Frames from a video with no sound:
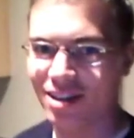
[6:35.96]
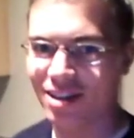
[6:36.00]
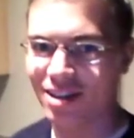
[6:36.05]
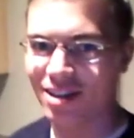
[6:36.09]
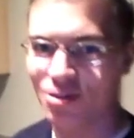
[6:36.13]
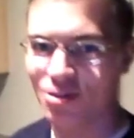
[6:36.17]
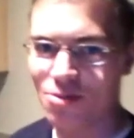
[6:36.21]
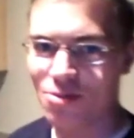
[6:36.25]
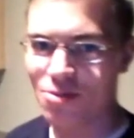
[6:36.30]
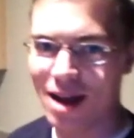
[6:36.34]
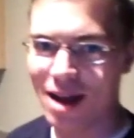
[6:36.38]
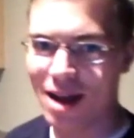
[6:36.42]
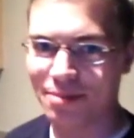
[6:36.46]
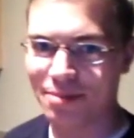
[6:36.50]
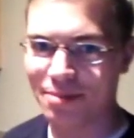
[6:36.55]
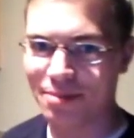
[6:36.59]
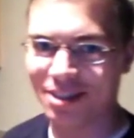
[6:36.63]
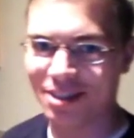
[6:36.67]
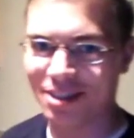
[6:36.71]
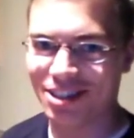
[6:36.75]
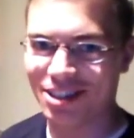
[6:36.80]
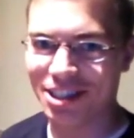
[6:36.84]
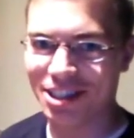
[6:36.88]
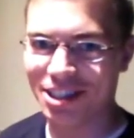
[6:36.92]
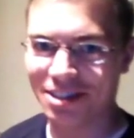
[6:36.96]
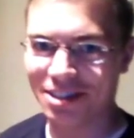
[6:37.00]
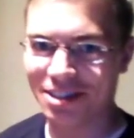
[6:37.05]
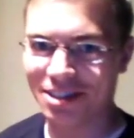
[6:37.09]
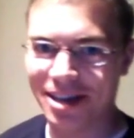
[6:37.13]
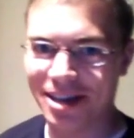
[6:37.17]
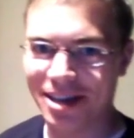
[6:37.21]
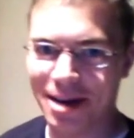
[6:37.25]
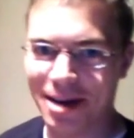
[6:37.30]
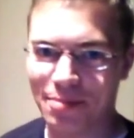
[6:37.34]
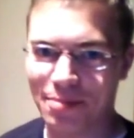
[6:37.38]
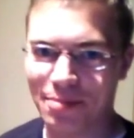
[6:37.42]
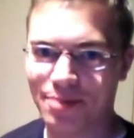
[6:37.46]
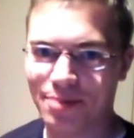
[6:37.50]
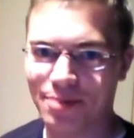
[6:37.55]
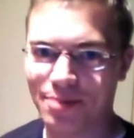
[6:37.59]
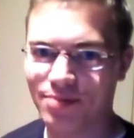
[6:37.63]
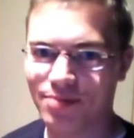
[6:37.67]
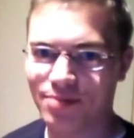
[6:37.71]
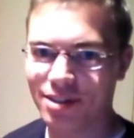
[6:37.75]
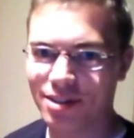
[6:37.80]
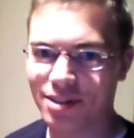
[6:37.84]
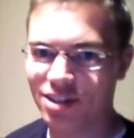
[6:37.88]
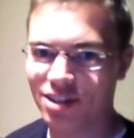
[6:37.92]
let's wrap this chili up.
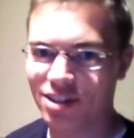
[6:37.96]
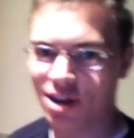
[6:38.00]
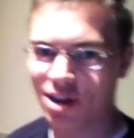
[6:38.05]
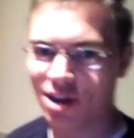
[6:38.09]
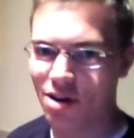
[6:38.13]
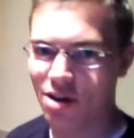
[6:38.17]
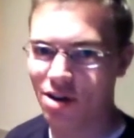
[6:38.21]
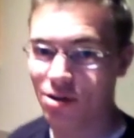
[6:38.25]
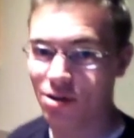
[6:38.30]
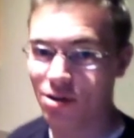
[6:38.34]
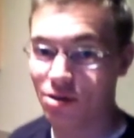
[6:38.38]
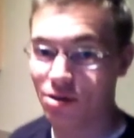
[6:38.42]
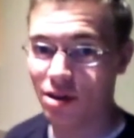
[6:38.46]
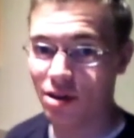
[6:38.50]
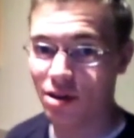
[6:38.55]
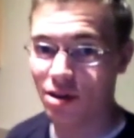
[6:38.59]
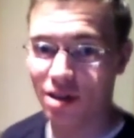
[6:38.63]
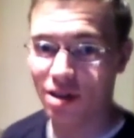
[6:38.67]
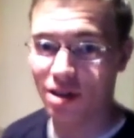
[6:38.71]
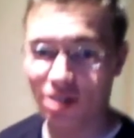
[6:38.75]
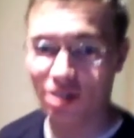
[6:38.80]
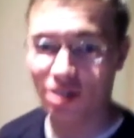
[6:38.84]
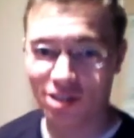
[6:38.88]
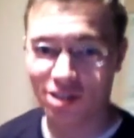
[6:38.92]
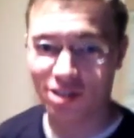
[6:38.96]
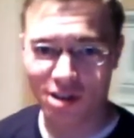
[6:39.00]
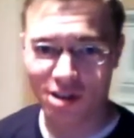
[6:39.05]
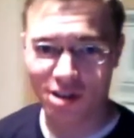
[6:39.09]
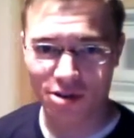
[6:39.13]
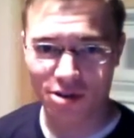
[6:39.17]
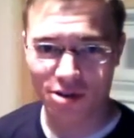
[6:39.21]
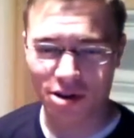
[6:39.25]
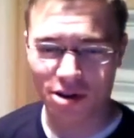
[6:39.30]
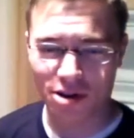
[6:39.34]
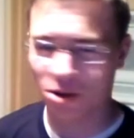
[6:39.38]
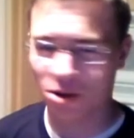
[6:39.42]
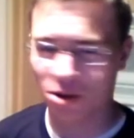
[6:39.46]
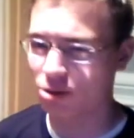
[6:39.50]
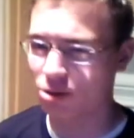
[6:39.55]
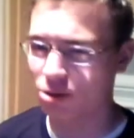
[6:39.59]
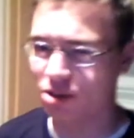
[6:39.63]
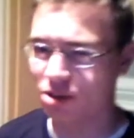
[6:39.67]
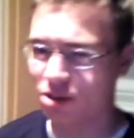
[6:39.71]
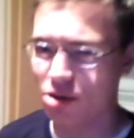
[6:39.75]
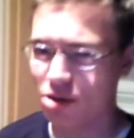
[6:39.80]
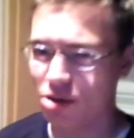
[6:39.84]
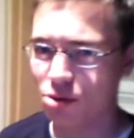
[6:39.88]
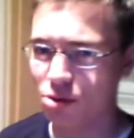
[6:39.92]
So, the slow cooker was
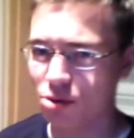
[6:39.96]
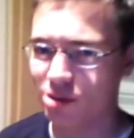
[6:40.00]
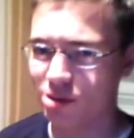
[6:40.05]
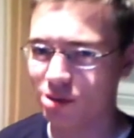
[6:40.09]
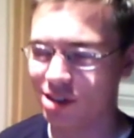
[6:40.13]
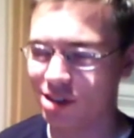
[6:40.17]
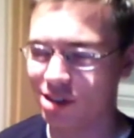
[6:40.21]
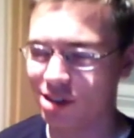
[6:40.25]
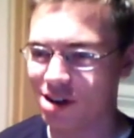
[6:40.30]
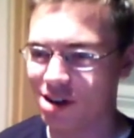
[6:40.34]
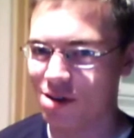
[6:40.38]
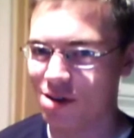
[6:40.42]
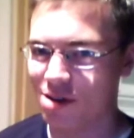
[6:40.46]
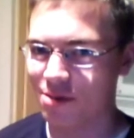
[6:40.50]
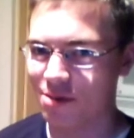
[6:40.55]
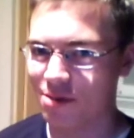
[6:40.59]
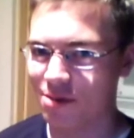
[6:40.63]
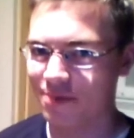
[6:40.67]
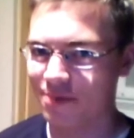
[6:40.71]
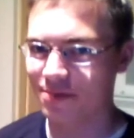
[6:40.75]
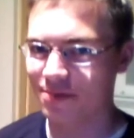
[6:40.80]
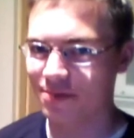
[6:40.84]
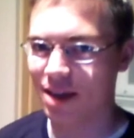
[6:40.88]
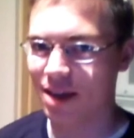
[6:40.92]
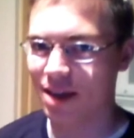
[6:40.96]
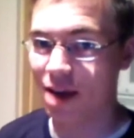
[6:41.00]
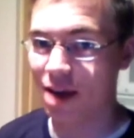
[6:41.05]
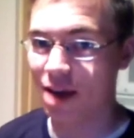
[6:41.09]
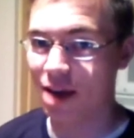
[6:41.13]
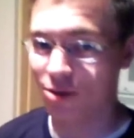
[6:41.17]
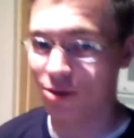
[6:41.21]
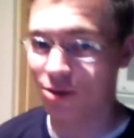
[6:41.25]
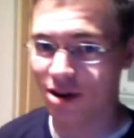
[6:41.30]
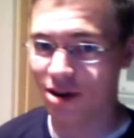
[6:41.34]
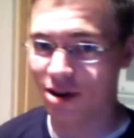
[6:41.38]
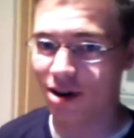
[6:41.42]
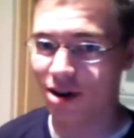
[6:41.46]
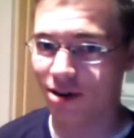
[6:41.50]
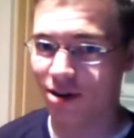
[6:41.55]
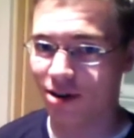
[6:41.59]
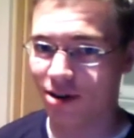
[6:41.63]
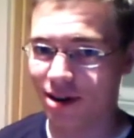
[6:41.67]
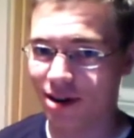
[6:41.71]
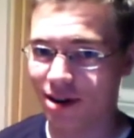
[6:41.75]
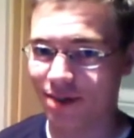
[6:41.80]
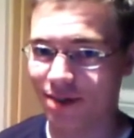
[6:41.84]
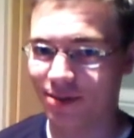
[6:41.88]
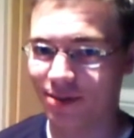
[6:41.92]
too slow, and we're
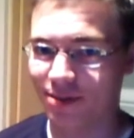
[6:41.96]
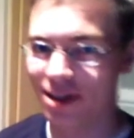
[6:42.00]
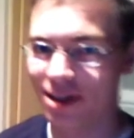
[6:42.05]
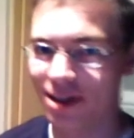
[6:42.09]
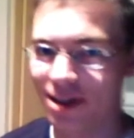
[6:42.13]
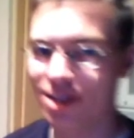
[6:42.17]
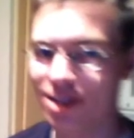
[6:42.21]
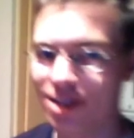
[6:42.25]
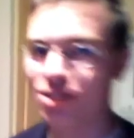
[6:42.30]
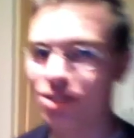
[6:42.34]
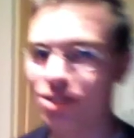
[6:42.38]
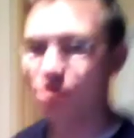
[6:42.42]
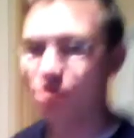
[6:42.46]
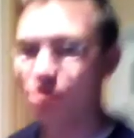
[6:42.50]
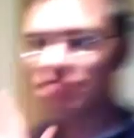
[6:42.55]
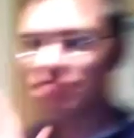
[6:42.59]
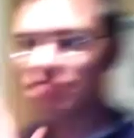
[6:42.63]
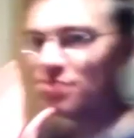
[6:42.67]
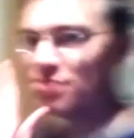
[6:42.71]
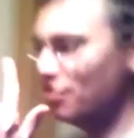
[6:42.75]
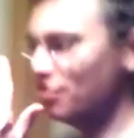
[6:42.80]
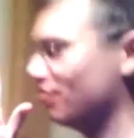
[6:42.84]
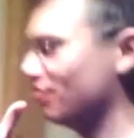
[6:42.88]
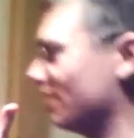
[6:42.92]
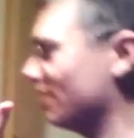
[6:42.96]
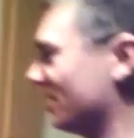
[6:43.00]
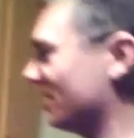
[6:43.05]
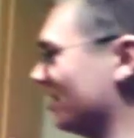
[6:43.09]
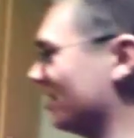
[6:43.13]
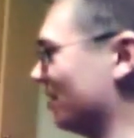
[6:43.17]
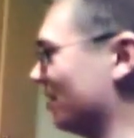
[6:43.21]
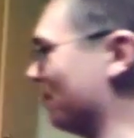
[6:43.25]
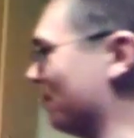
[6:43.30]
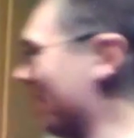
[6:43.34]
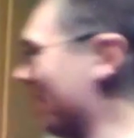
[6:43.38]
hungry. So we've moved it to the